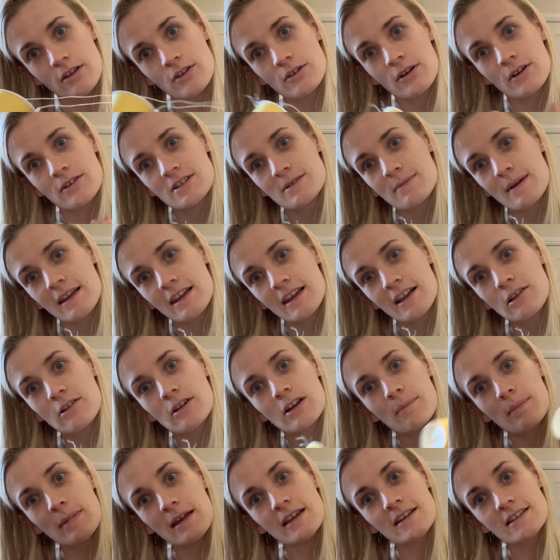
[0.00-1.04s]
you're going to make it look
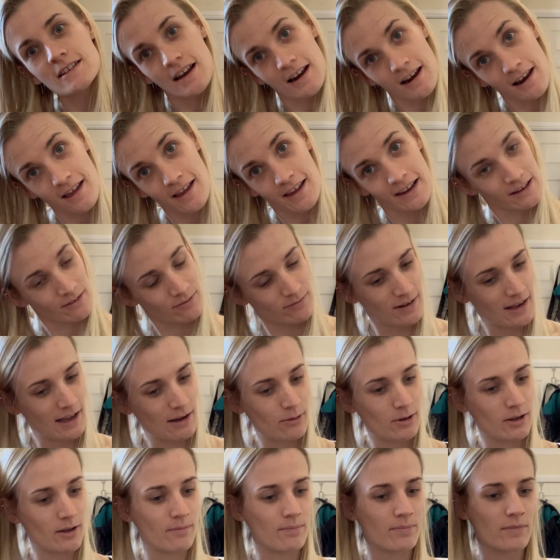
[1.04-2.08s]
a bit like a
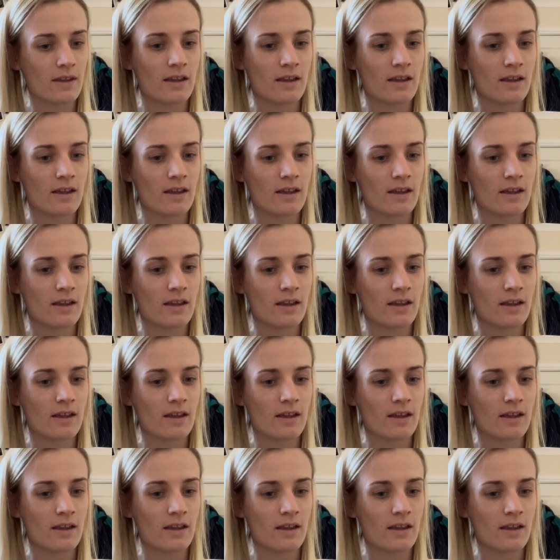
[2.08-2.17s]
flower.